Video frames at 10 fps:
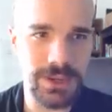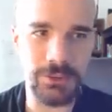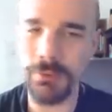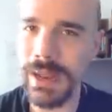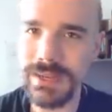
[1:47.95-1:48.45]
a
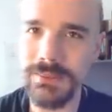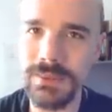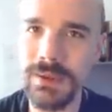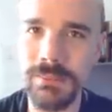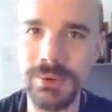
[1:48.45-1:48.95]
random
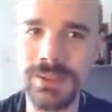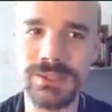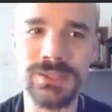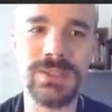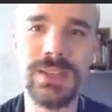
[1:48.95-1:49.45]
number, not
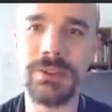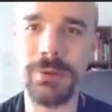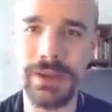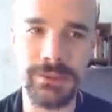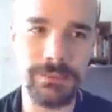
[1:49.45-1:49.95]
just any
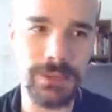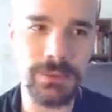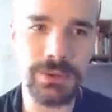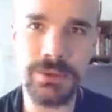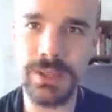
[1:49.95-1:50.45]
random
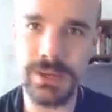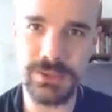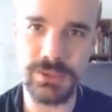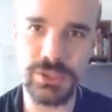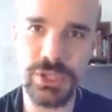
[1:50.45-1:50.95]
number. You can
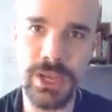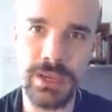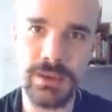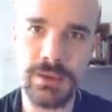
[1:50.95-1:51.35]
actually check